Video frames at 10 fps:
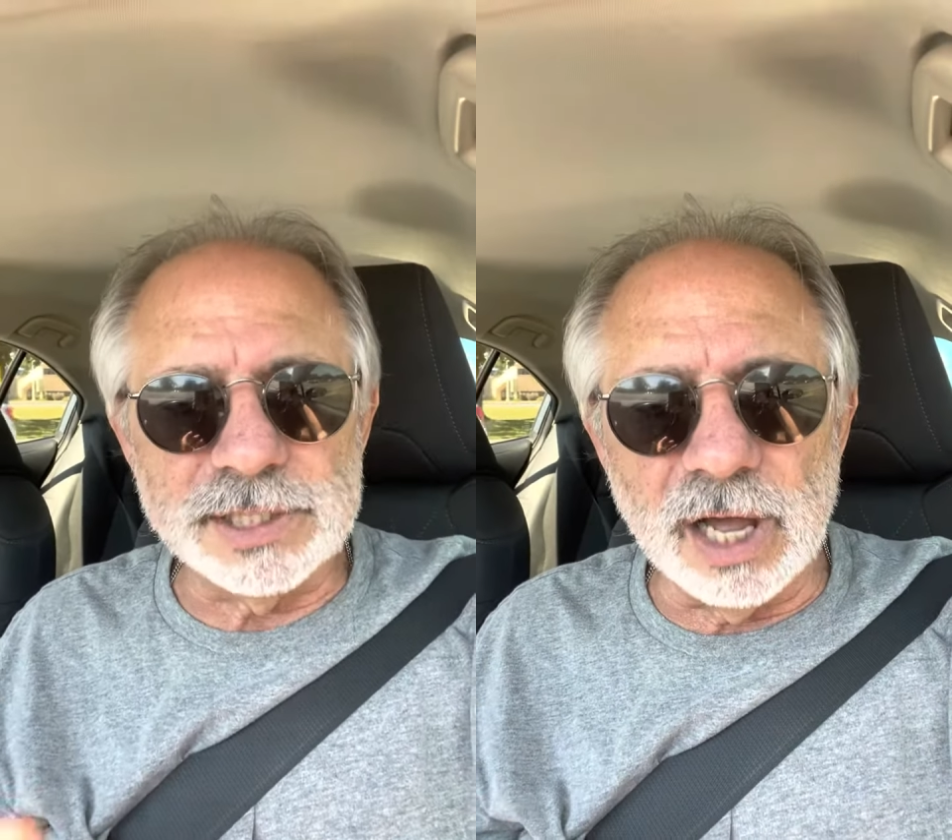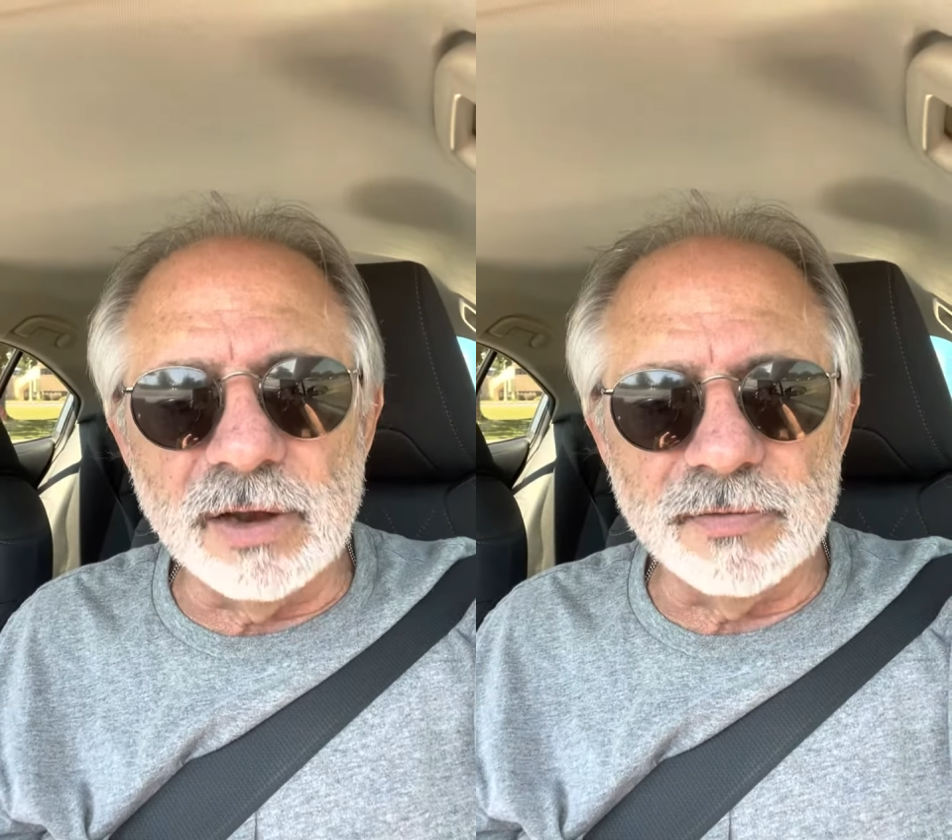
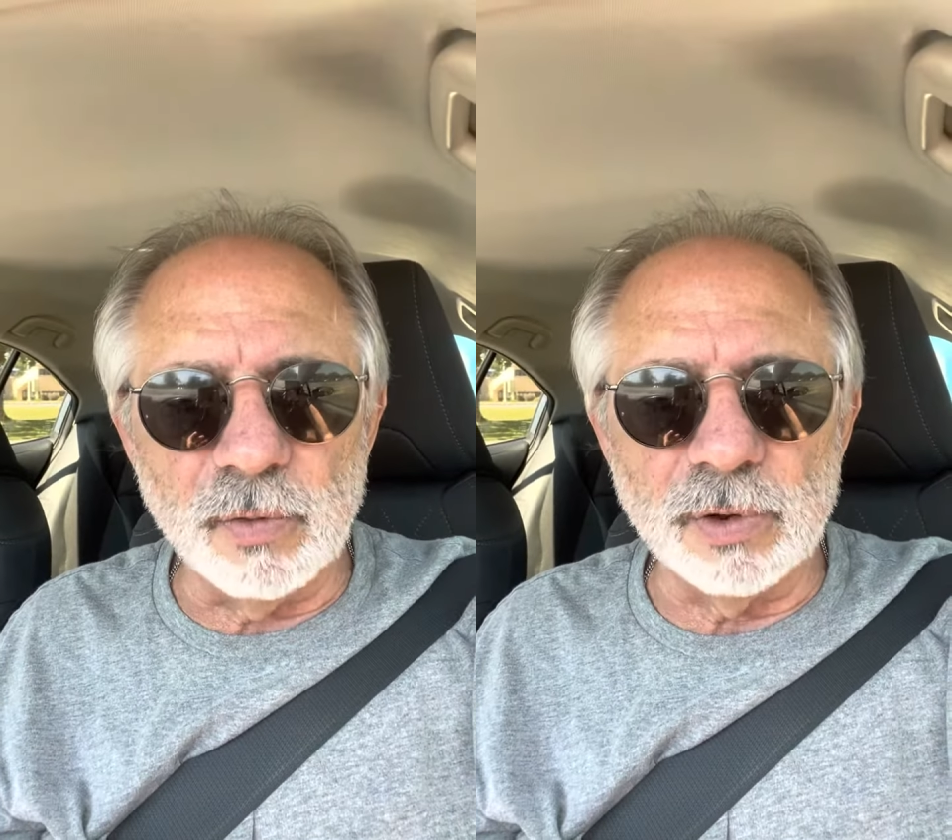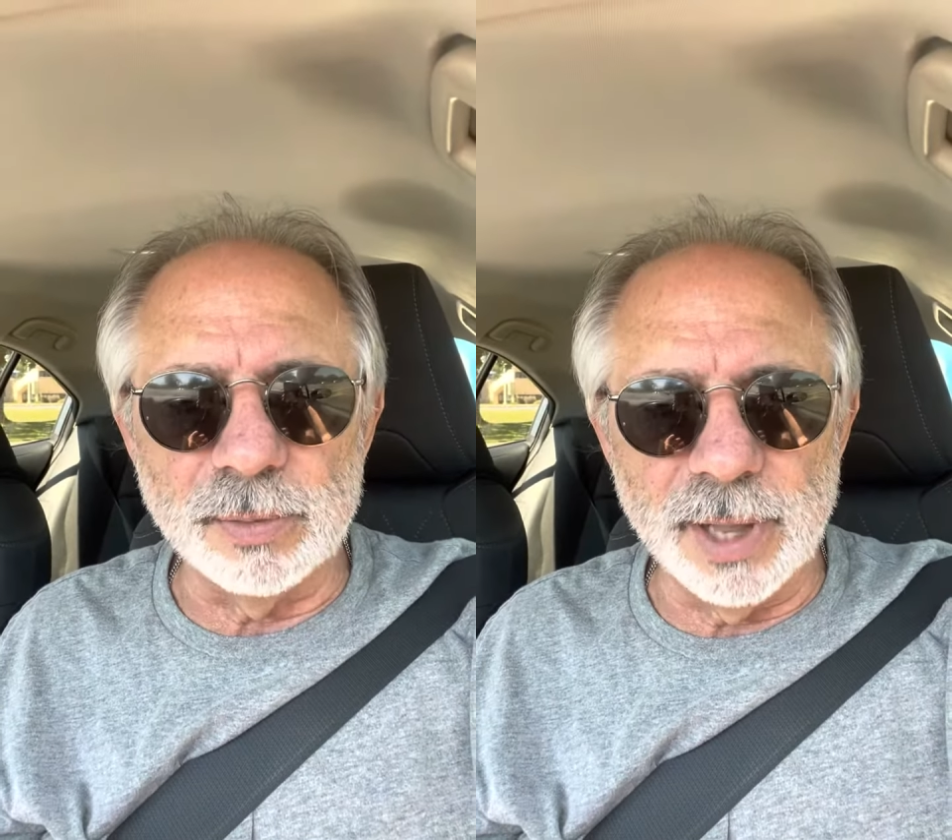done
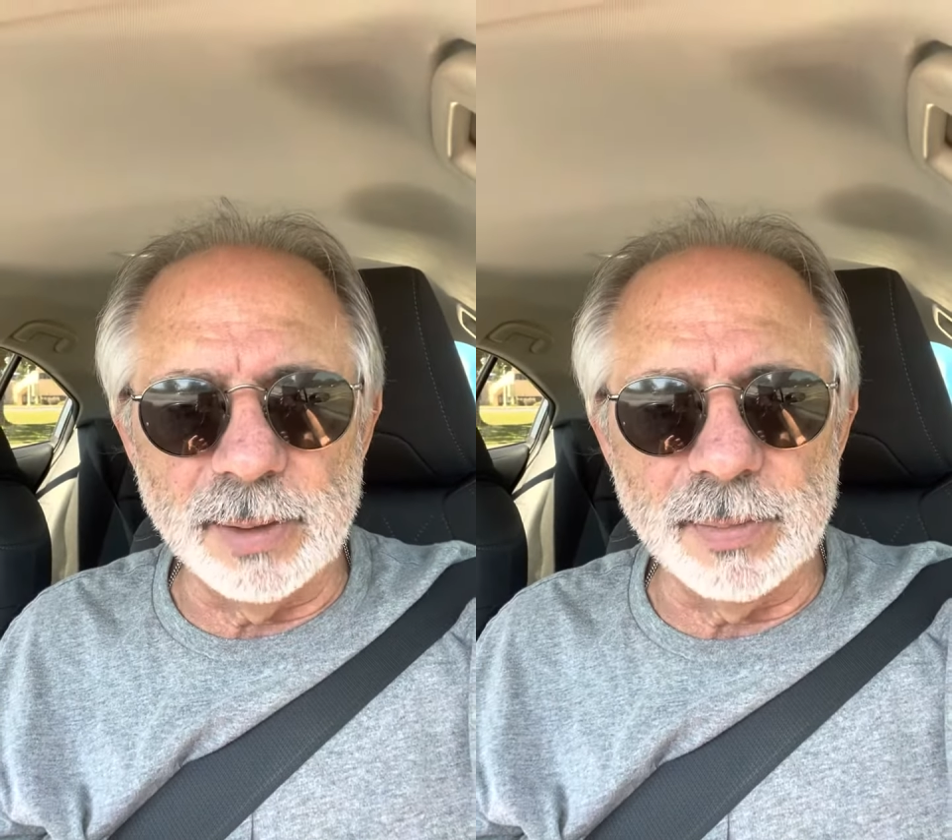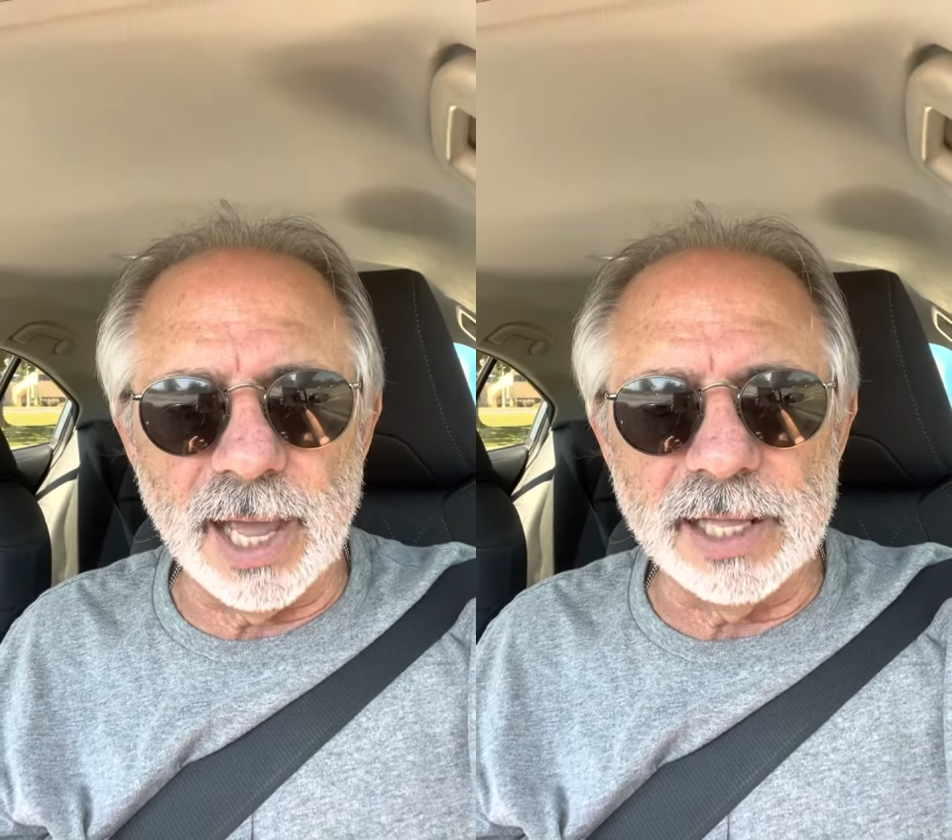for them?
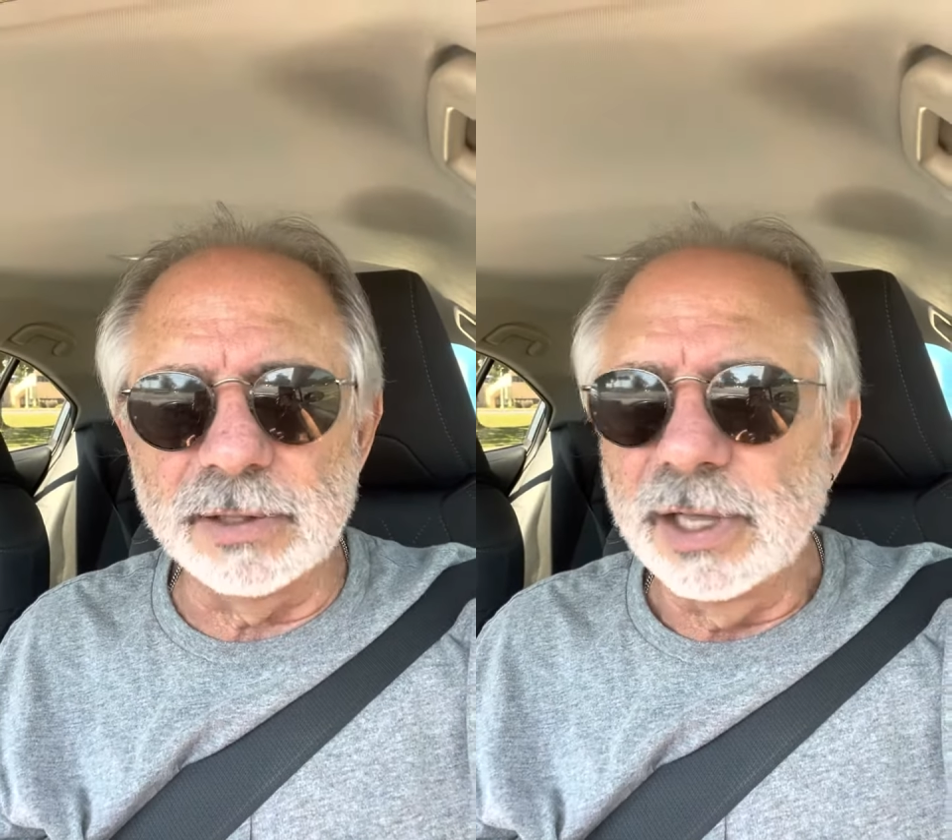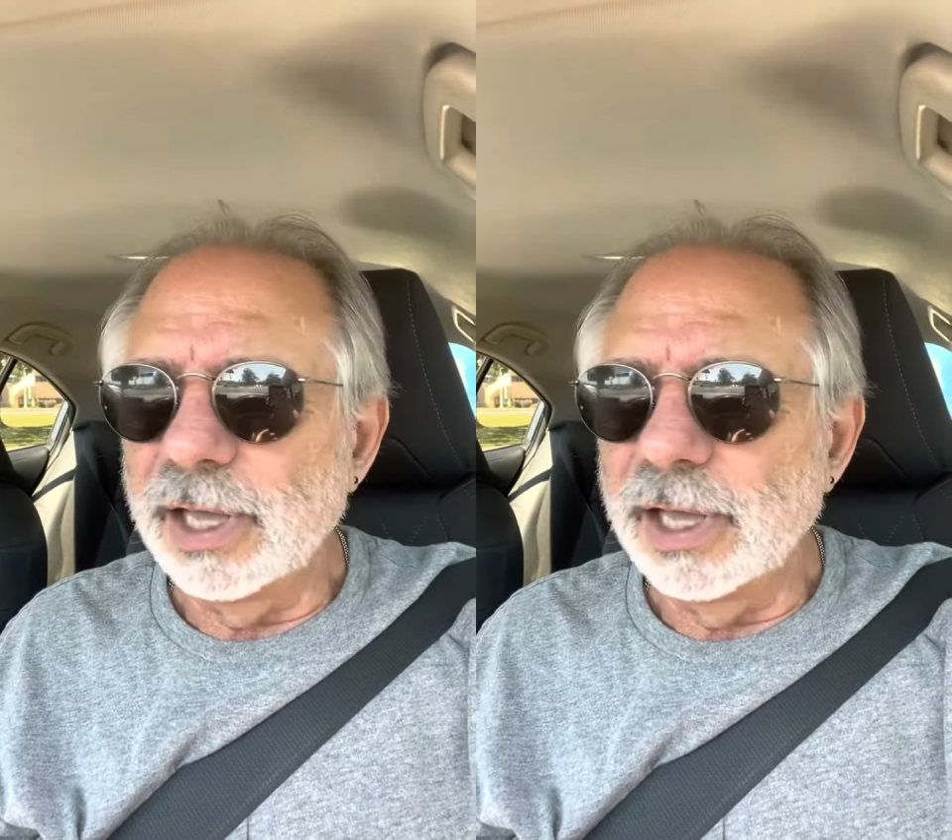Amen.